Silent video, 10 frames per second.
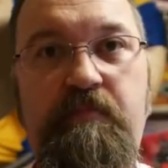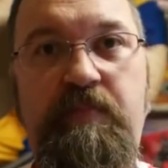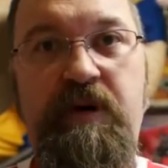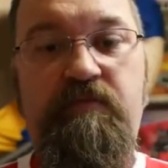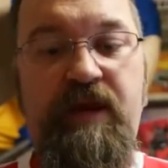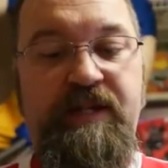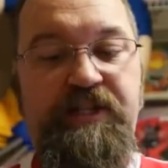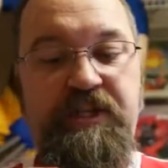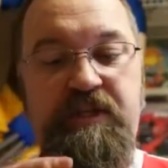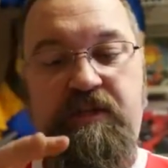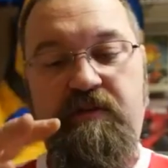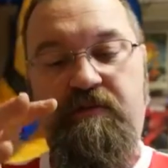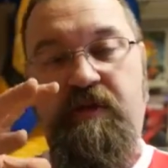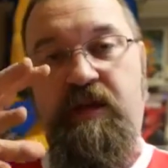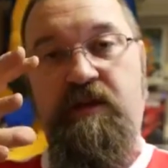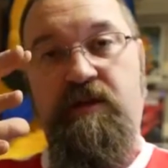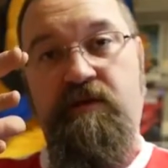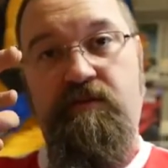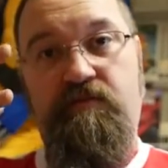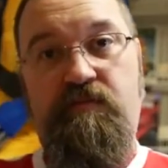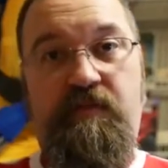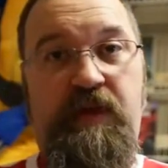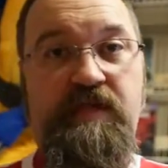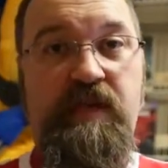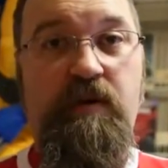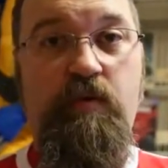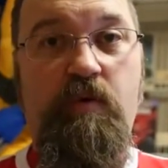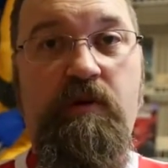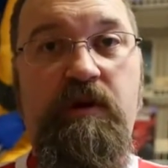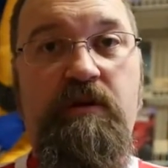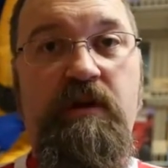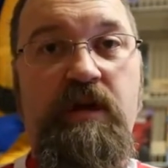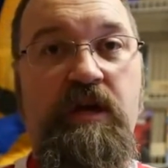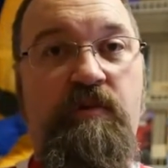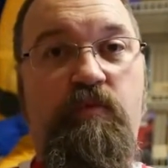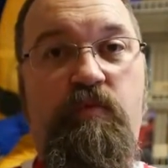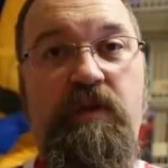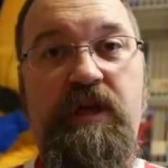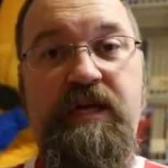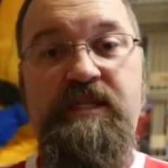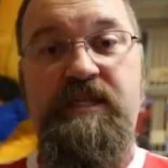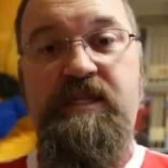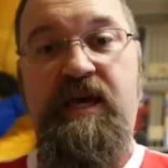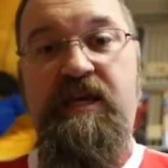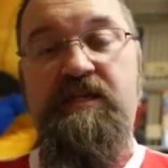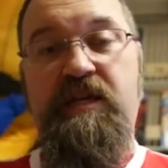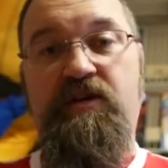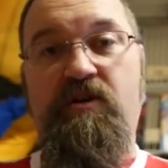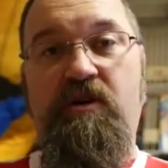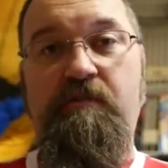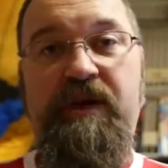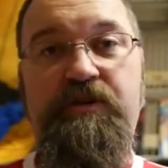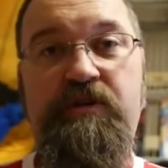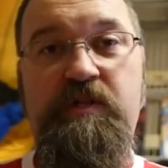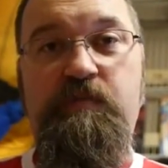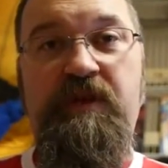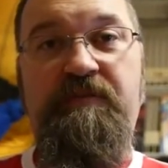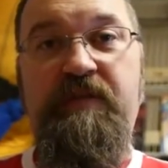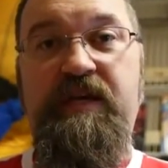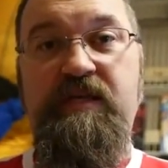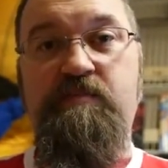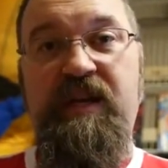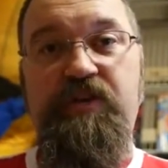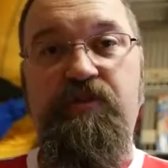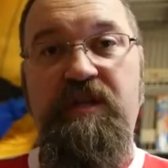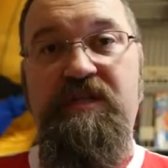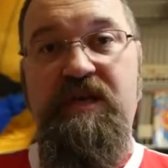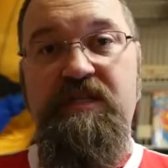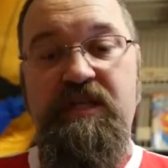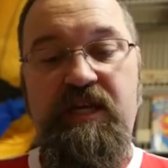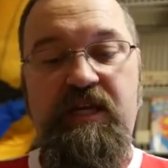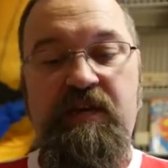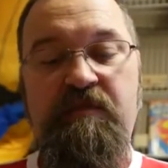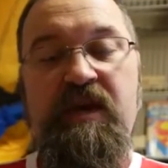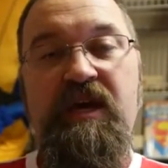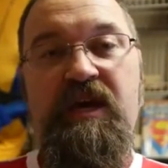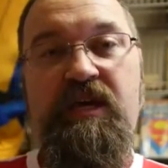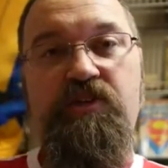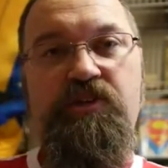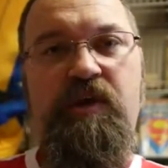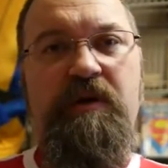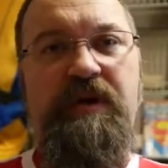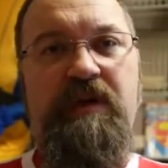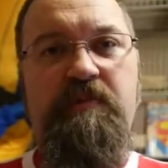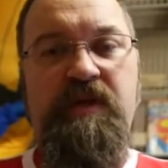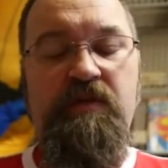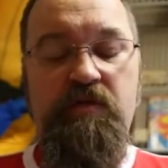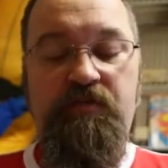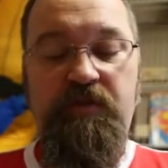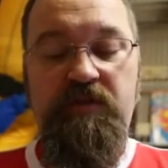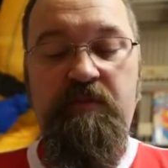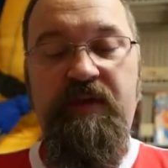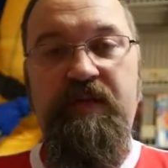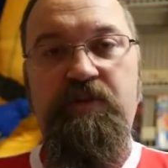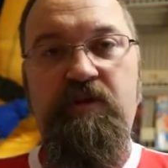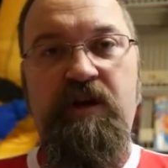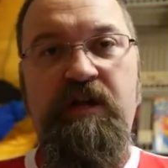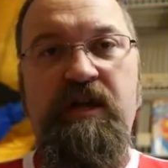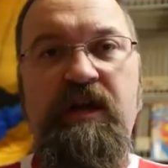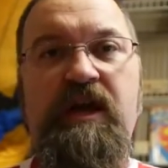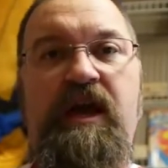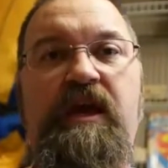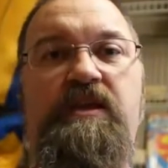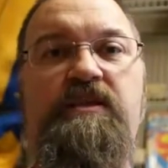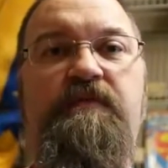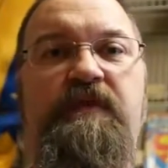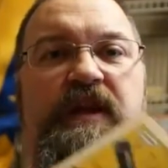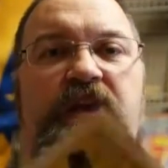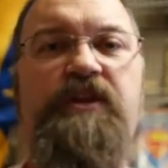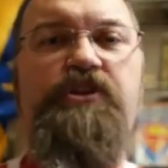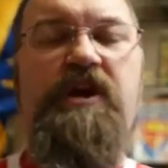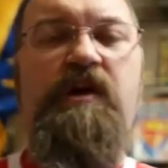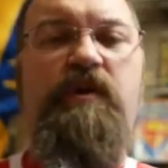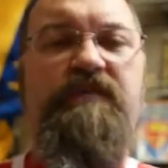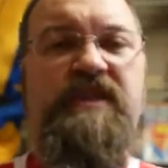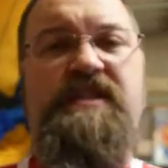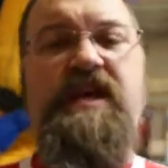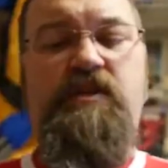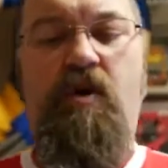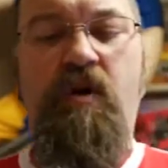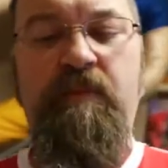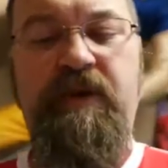But Ratchet then thinks like a warrior, realizes that he's going to call Megatron's bluff because Megatron does need him. He can show how he can be useful to Megatron in defeating Shockwave because that's all